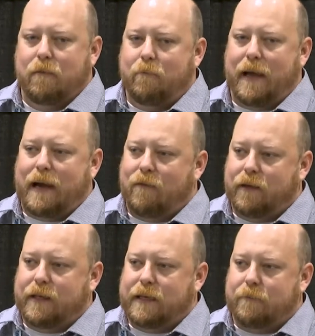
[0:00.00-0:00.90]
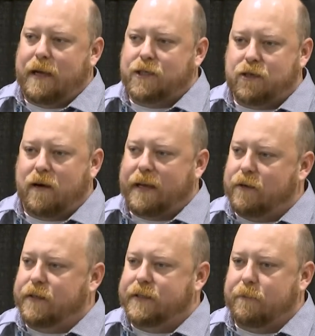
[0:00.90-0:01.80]
man, I really need to make sure I
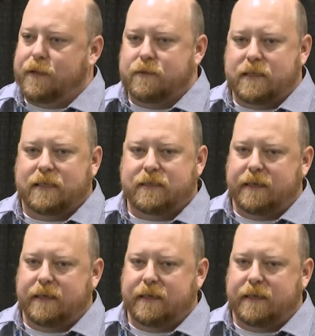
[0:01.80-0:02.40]
go to WSUS